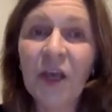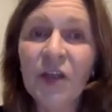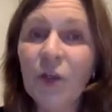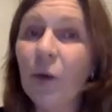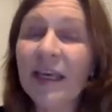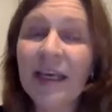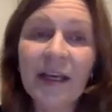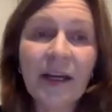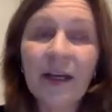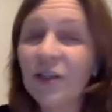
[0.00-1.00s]
So
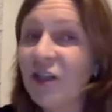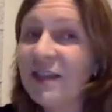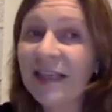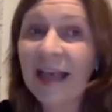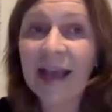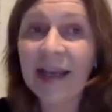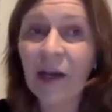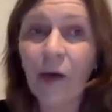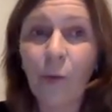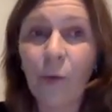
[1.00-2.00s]
here, just the
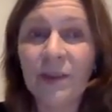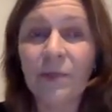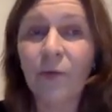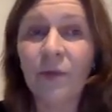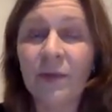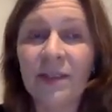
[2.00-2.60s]
idea of what